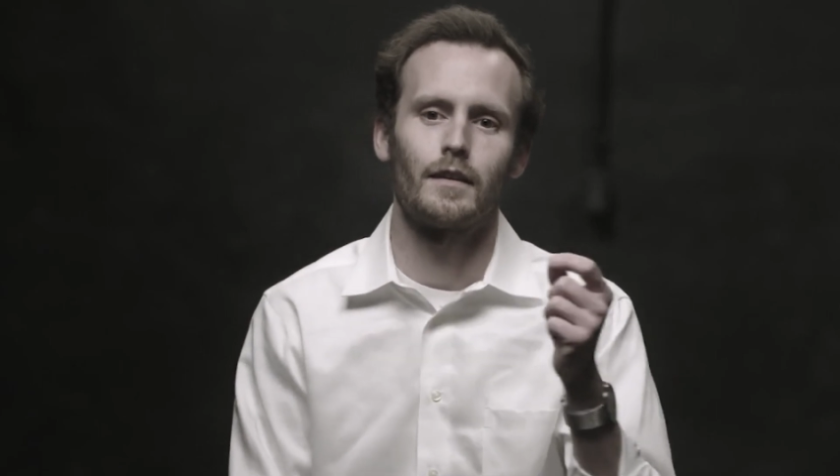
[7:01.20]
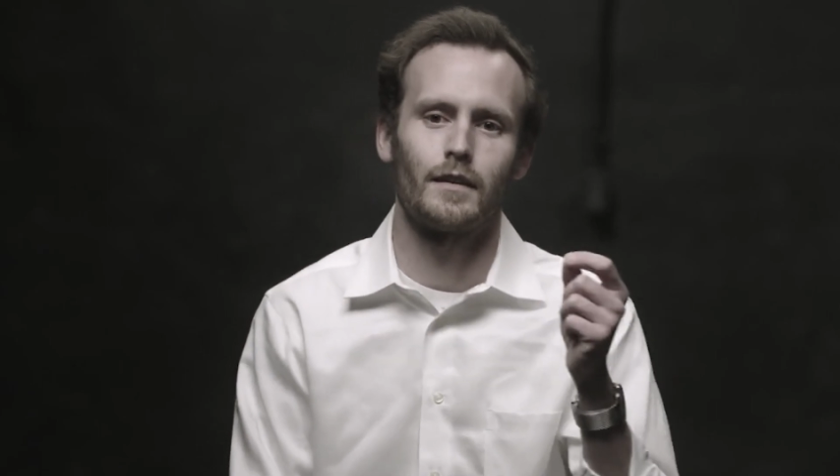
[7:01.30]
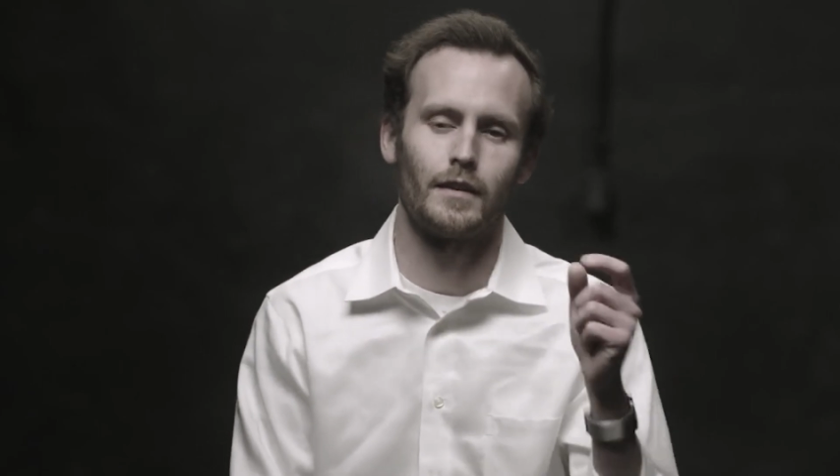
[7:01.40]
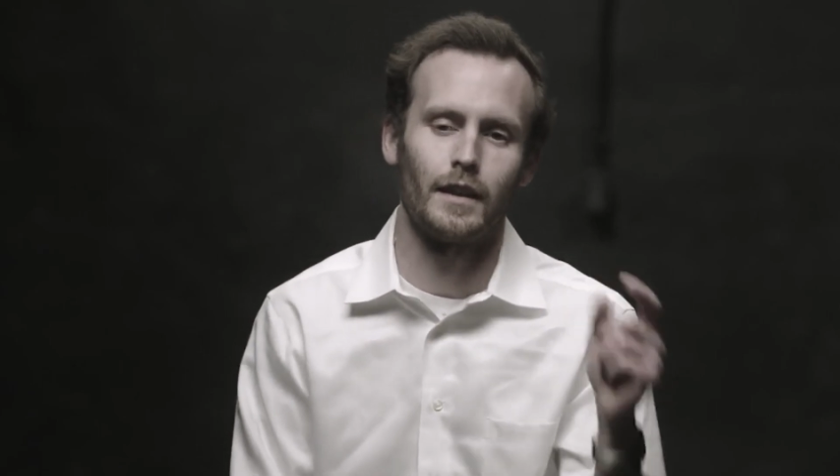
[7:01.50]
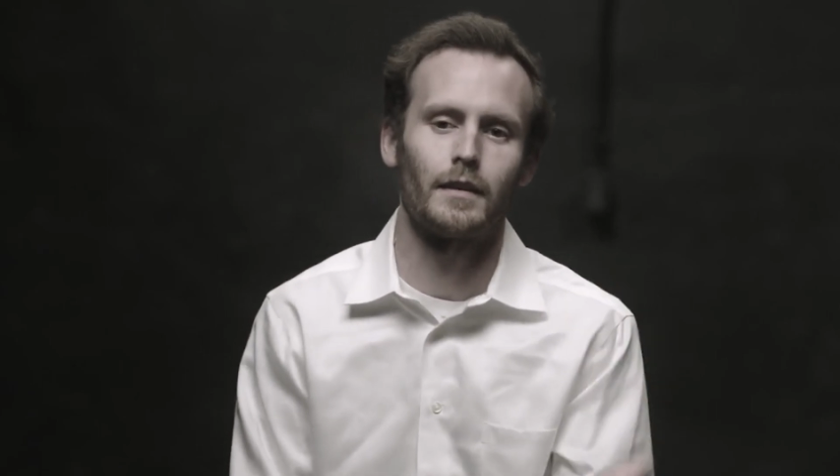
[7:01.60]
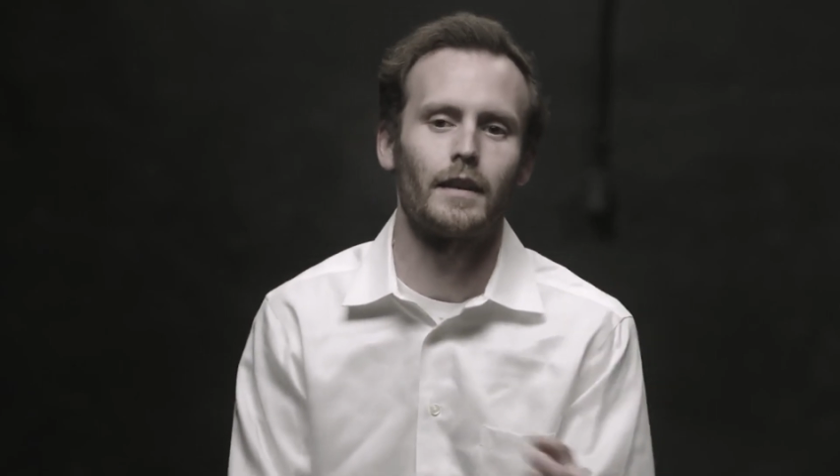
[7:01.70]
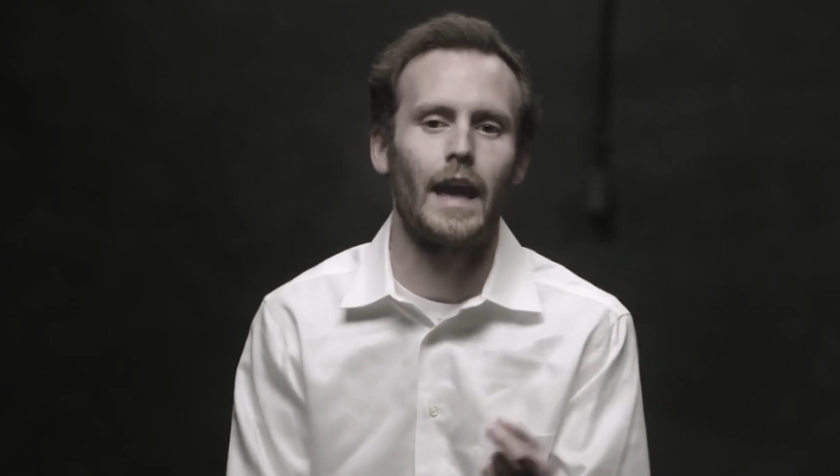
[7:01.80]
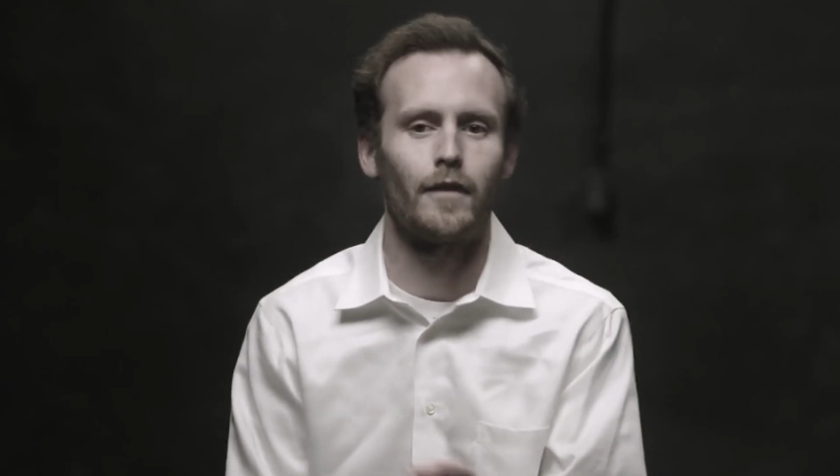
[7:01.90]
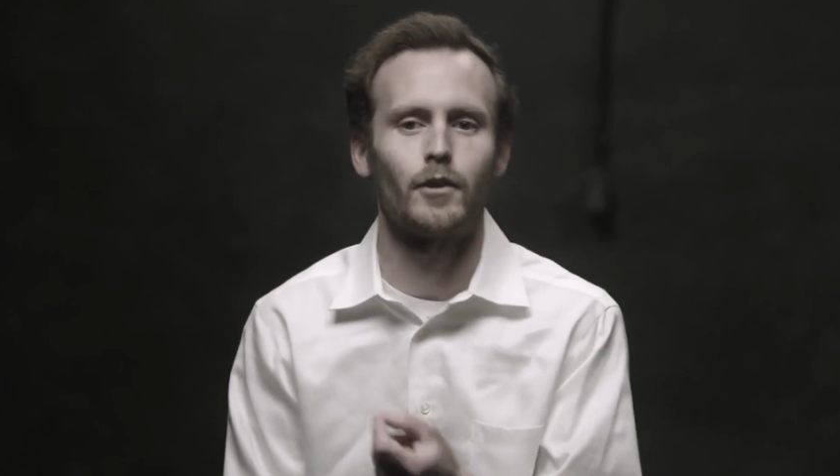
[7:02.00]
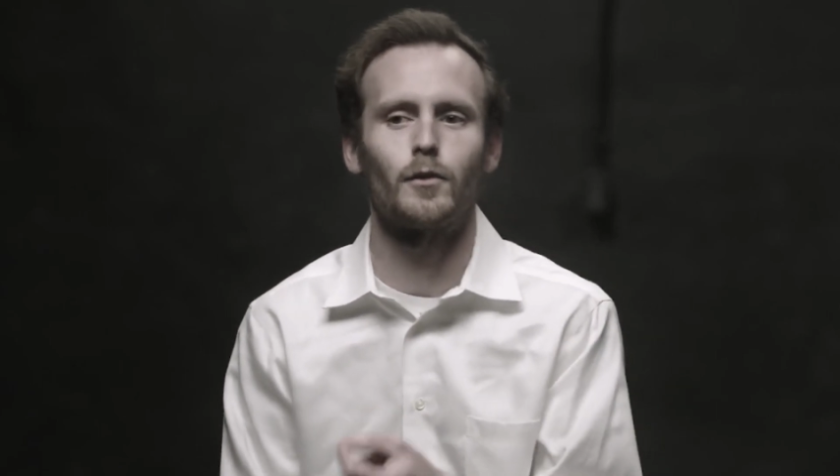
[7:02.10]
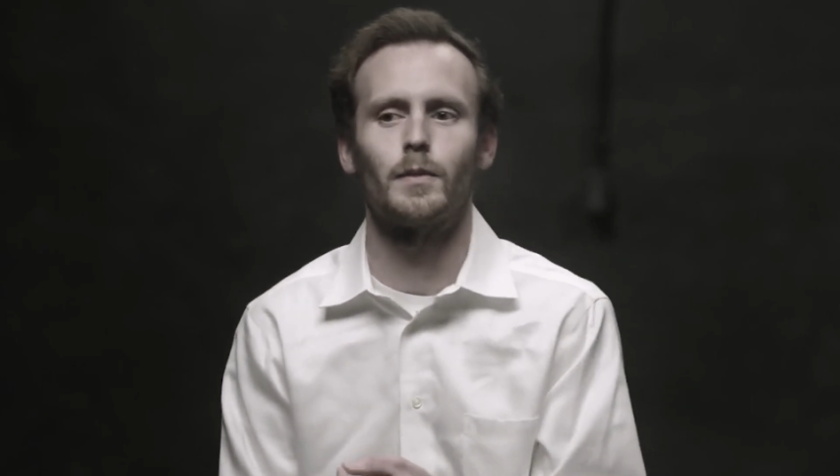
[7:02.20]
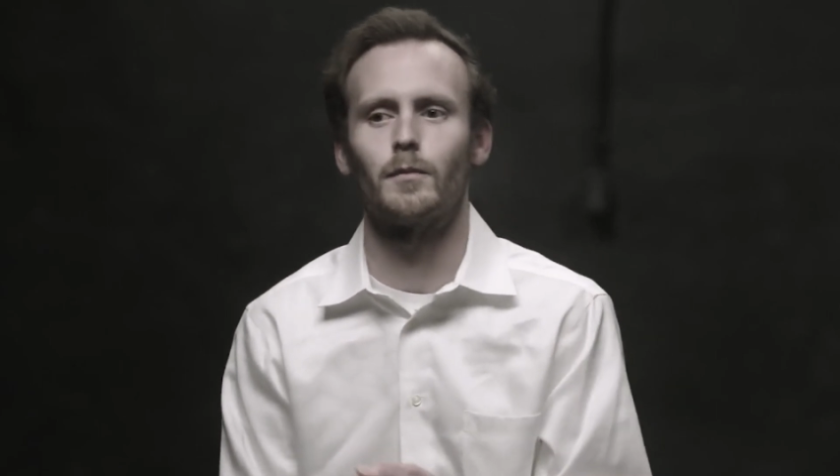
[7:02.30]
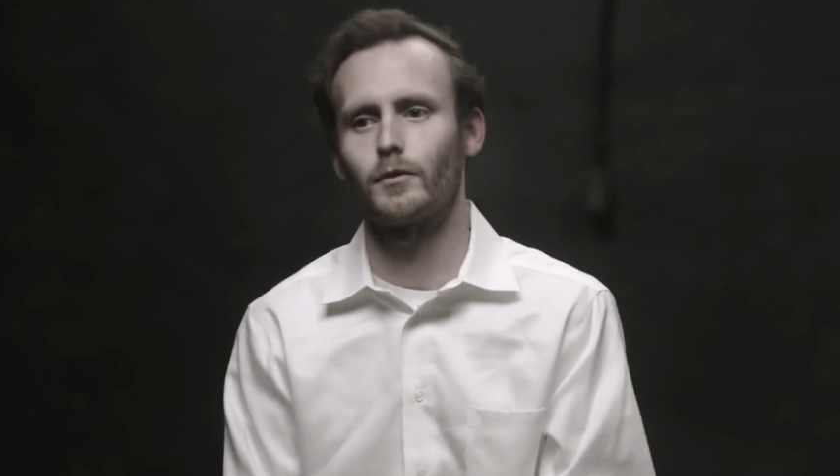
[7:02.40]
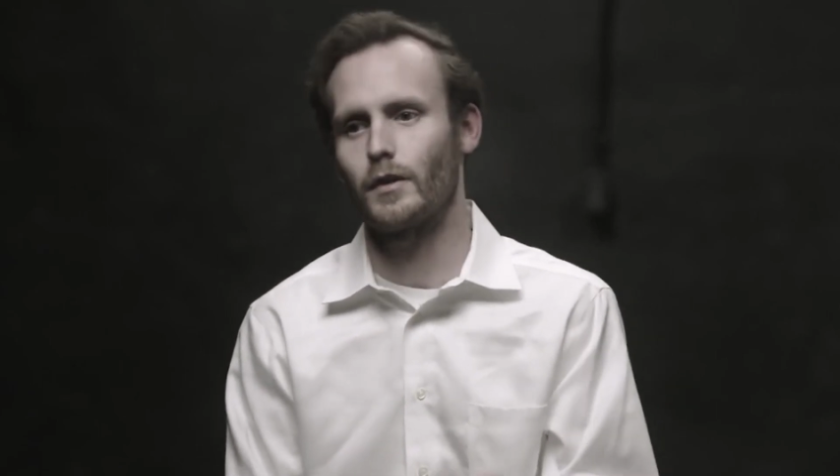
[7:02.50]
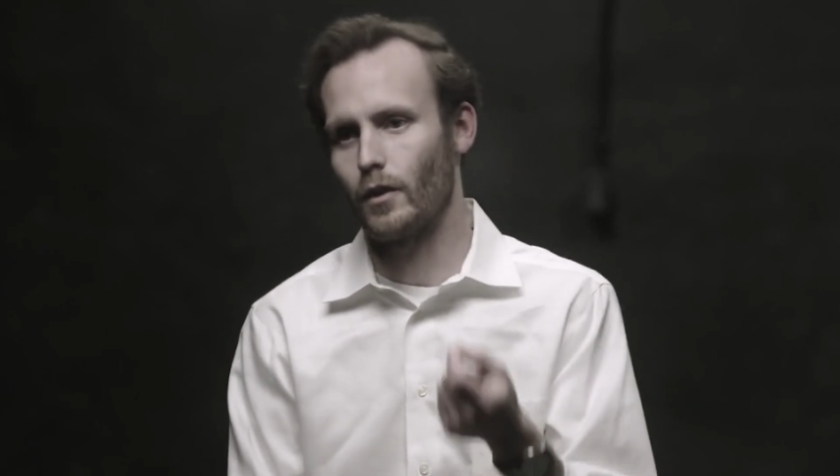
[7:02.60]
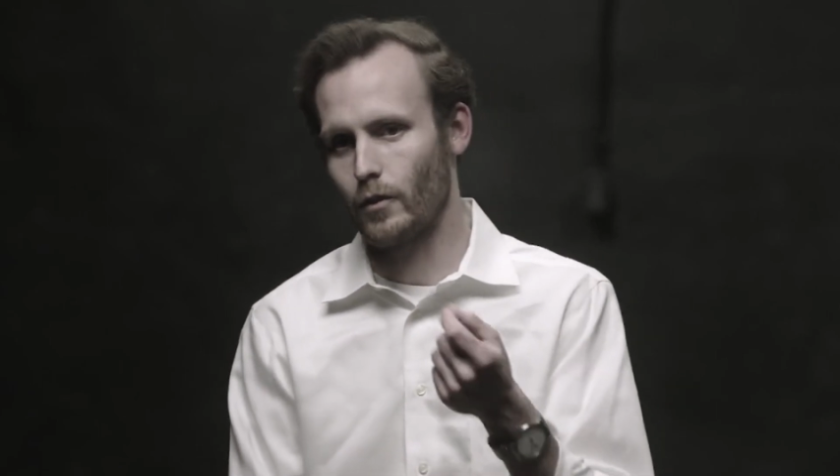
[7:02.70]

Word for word: Something happened to make them